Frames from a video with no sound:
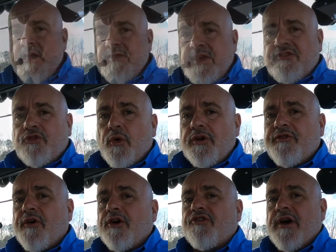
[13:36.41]
These Deutz
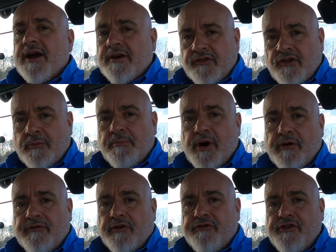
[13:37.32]
Fahr tractors are
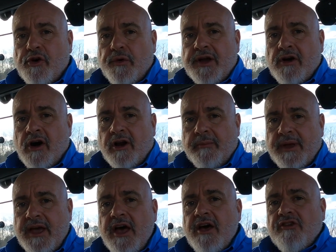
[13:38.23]
built for fuel
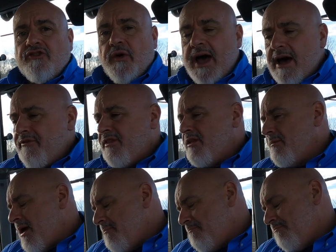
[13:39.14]
economy, so having the